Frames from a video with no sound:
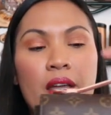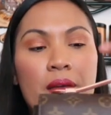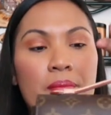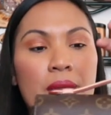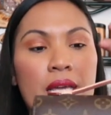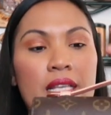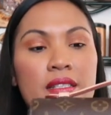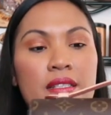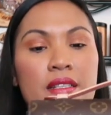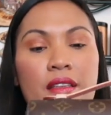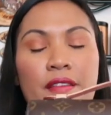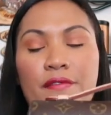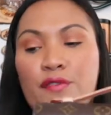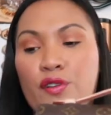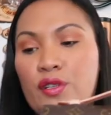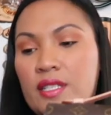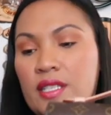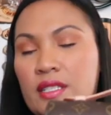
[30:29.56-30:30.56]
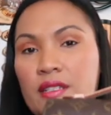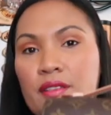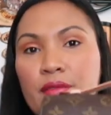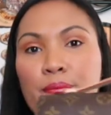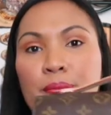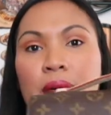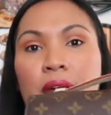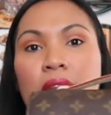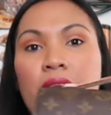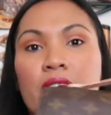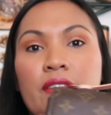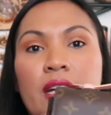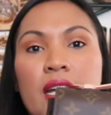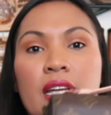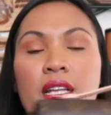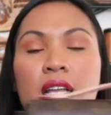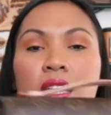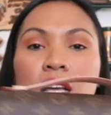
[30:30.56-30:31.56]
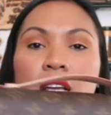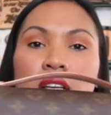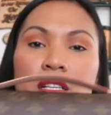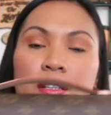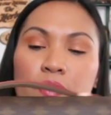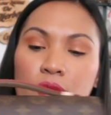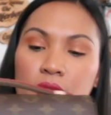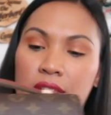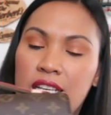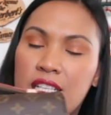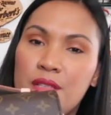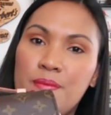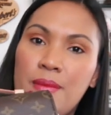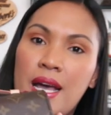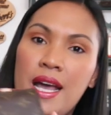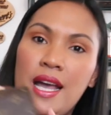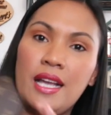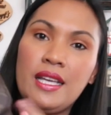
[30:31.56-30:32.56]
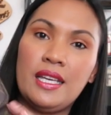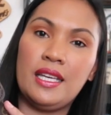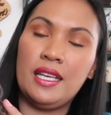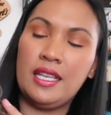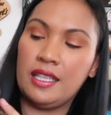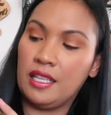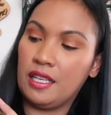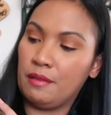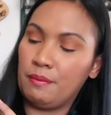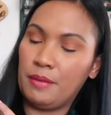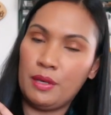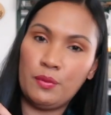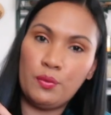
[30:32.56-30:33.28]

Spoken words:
amazing versatile bag, right? This bag, it can be